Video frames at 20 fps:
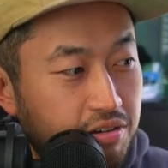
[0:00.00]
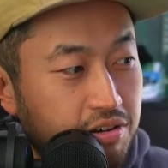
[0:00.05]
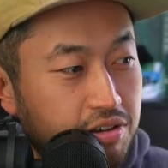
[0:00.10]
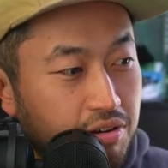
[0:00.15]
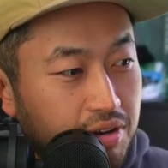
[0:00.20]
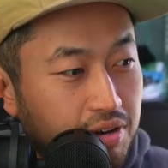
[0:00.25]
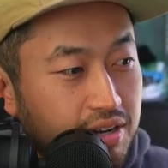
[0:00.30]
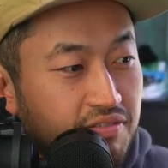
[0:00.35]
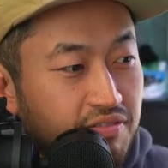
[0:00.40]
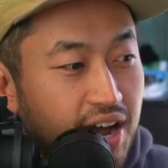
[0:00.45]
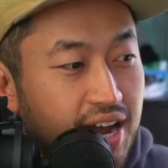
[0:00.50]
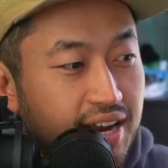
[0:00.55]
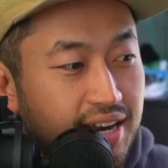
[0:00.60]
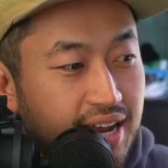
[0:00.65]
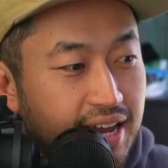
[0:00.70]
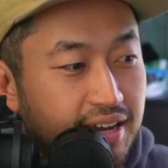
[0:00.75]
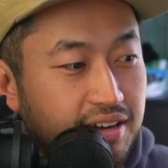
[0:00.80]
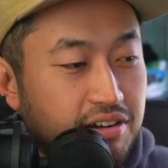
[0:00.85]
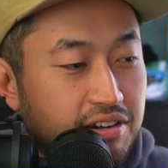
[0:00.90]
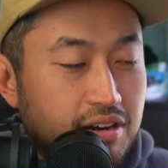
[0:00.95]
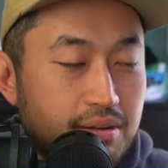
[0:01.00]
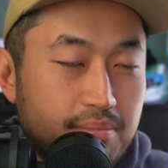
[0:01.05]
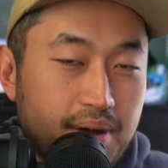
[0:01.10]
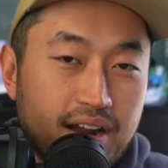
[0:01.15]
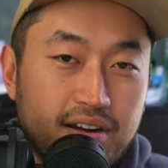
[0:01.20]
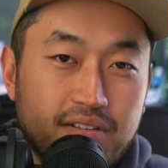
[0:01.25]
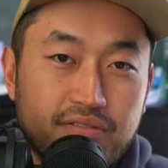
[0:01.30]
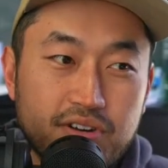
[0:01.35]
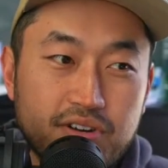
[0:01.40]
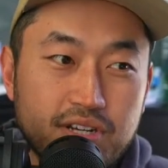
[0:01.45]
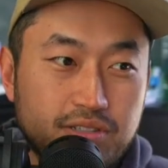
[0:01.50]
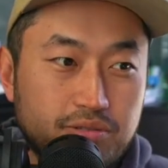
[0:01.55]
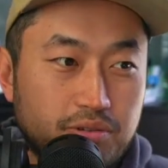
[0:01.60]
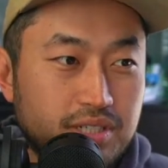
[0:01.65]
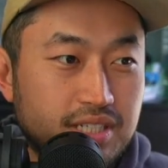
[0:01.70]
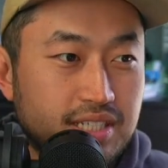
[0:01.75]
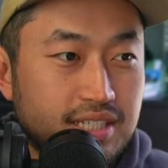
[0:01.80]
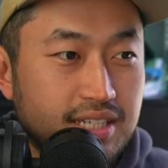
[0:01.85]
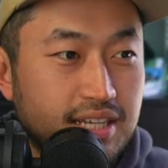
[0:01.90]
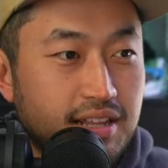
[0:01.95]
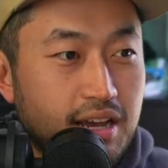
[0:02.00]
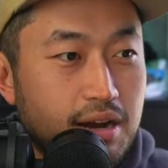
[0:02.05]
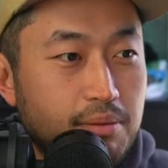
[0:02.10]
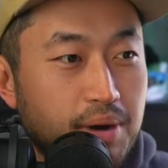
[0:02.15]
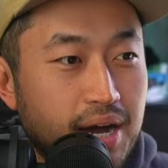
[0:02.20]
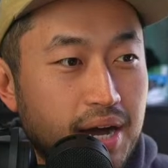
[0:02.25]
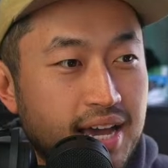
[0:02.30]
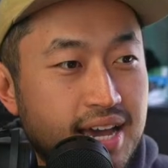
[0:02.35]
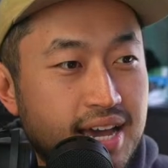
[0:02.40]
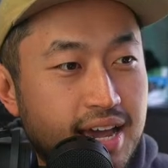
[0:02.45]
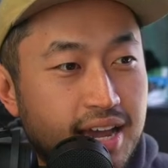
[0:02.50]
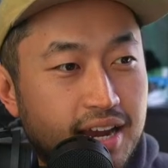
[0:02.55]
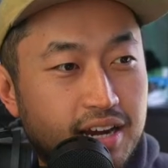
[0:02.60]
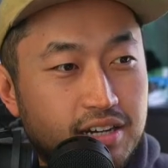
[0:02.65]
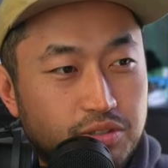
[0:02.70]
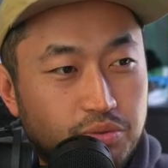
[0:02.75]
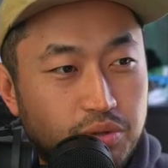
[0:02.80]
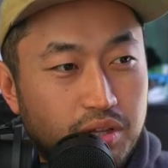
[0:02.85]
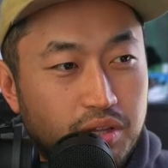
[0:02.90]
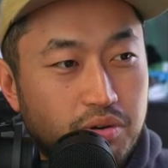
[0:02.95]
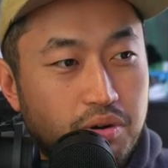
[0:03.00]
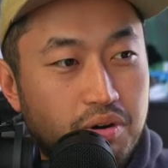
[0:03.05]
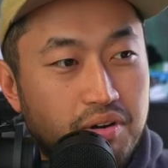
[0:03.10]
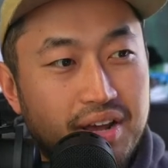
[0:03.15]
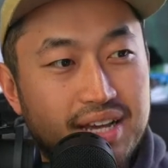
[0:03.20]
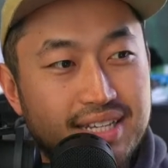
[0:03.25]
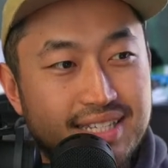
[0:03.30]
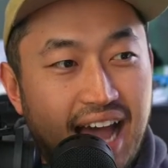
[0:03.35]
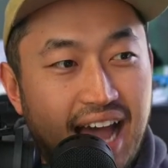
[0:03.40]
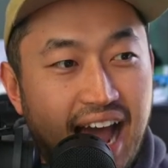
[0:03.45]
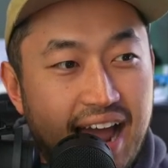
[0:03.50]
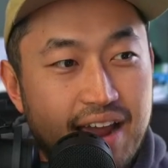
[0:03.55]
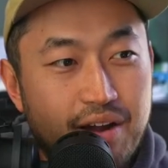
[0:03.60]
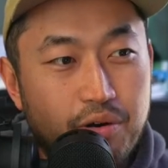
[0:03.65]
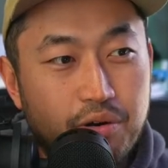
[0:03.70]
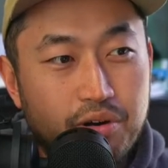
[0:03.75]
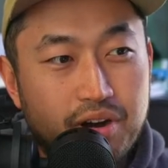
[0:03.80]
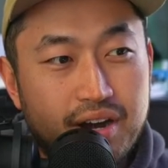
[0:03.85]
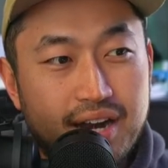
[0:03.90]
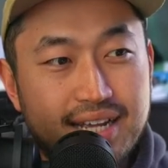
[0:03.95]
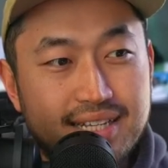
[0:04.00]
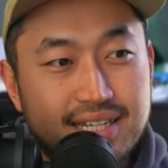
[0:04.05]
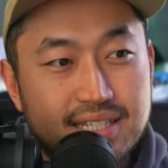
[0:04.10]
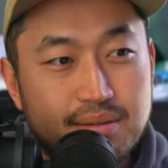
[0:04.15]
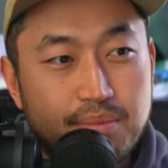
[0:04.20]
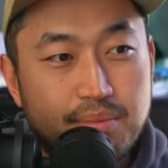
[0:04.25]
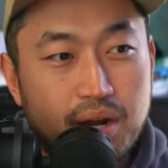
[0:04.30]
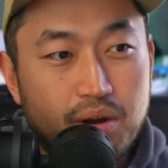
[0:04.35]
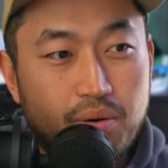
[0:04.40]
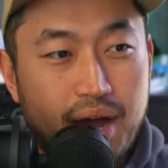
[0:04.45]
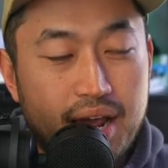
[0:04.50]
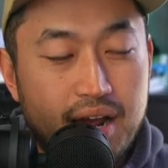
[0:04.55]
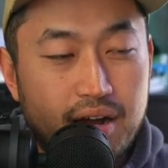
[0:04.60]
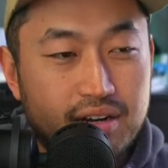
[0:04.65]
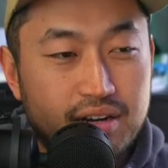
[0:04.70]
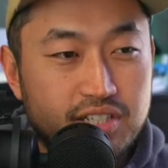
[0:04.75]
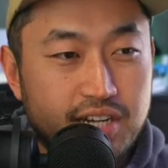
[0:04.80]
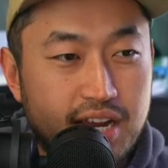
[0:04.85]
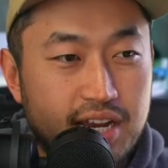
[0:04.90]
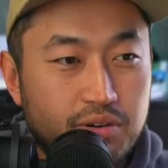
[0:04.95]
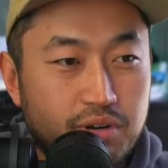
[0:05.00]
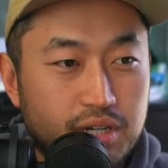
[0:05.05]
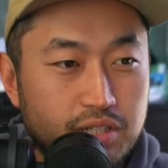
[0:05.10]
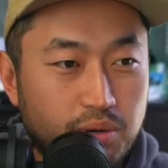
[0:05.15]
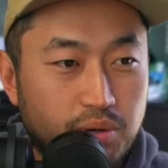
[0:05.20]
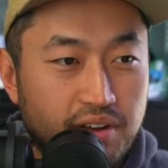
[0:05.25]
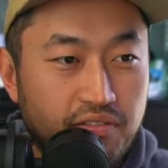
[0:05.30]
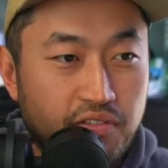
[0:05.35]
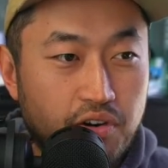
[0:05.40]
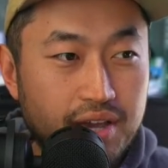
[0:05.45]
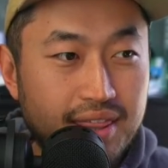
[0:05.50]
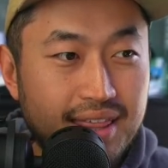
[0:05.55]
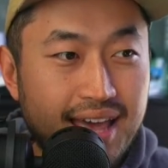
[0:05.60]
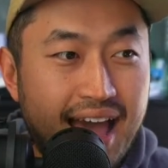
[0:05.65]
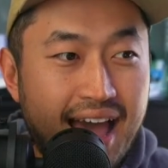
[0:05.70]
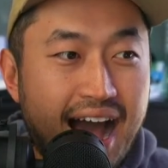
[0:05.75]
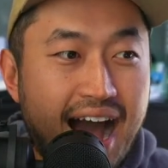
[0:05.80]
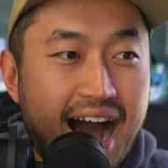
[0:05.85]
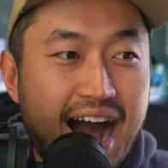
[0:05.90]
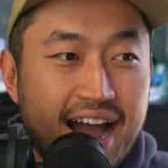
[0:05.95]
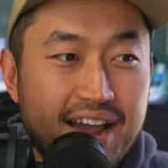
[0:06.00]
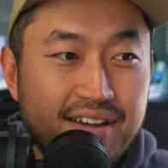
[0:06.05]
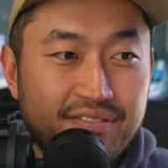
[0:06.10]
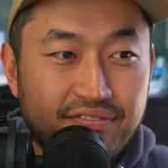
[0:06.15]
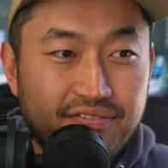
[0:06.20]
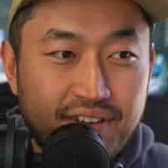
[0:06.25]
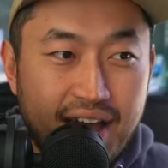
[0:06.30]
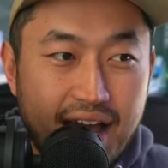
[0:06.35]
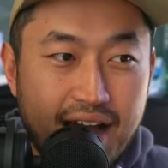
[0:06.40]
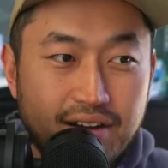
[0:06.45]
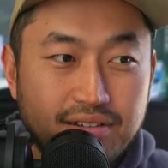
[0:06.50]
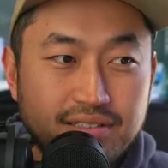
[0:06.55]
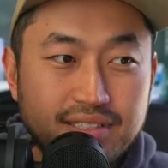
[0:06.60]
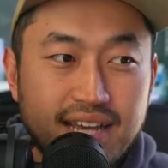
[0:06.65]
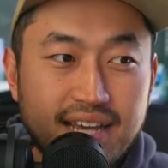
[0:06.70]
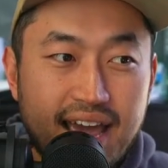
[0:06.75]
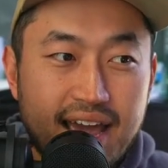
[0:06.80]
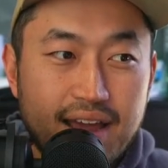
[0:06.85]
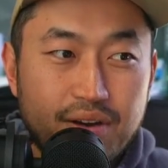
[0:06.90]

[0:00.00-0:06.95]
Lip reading: you can find a good amount of resources in there. But here's what the quote is. I ordered a Tesla Model Y on January 24th. I found